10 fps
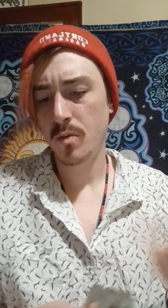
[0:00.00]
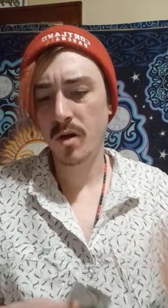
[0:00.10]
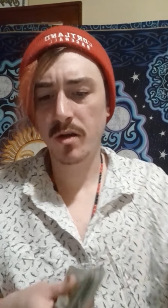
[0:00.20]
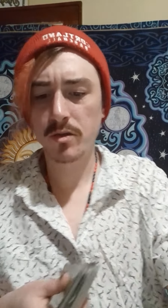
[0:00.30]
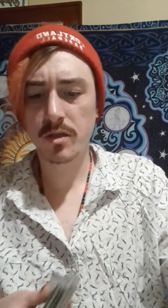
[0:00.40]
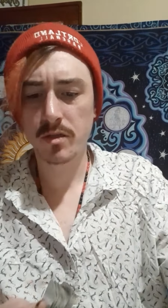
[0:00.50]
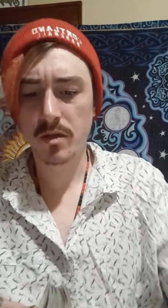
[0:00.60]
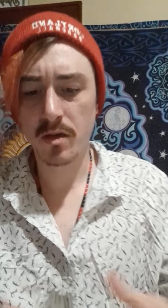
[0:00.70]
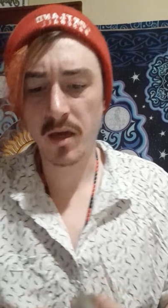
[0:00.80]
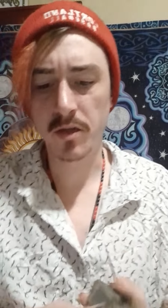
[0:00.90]
What else?
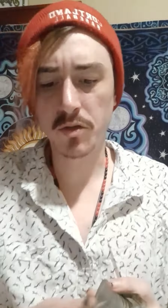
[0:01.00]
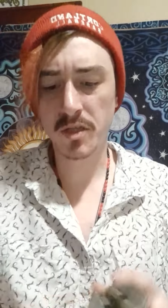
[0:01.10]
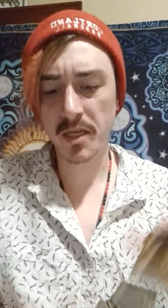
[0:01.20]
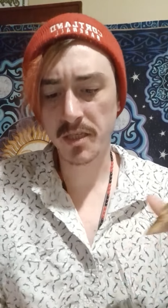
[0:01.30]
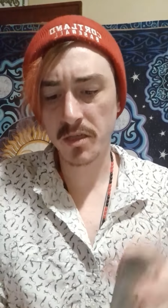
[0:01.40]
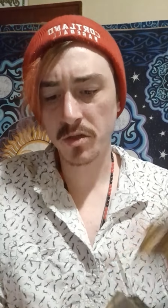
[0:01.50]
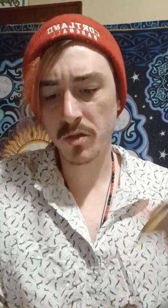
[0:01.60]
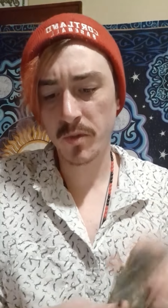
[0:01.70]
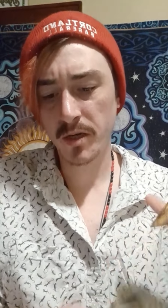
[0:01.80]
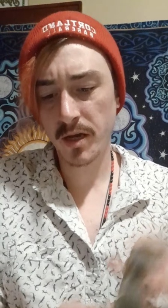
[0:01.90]
Angels,
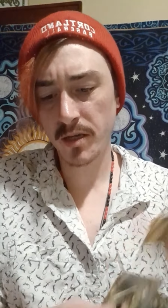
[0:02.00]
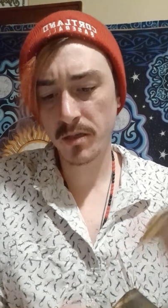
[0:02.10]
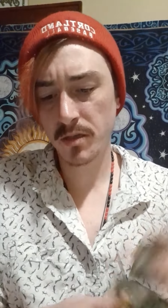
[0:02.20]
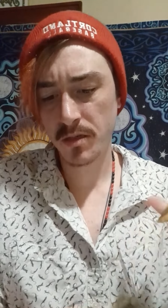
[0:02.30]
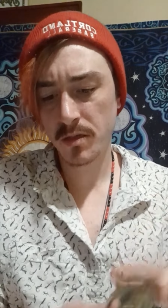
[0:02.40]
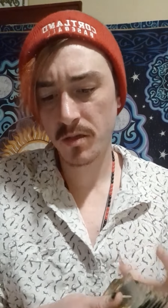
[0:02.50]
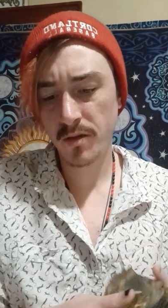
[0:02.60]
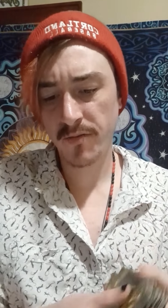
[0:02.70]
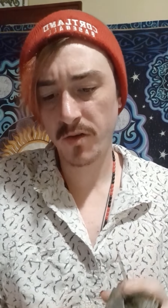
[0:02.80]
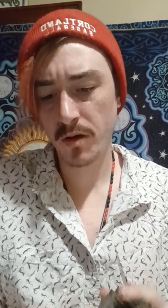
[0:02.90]
ancestors, spirit guides
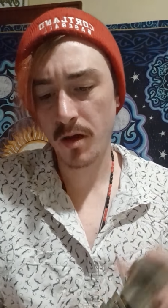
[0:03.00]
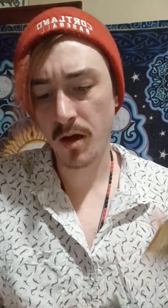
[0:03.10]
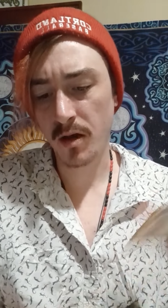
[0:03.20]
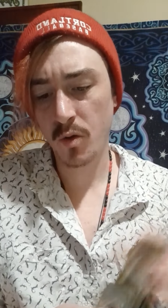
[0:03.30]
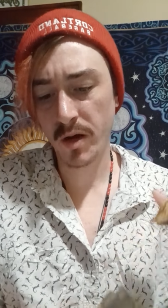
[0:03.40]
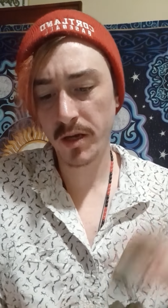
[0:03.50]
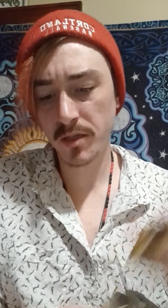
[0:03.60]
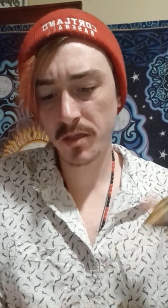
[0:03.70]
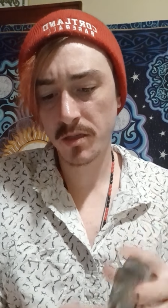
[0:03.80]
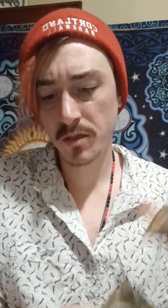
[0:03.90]
for uh,
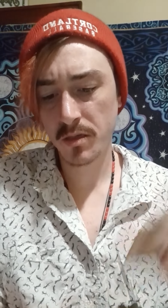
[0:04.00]
Aquarius.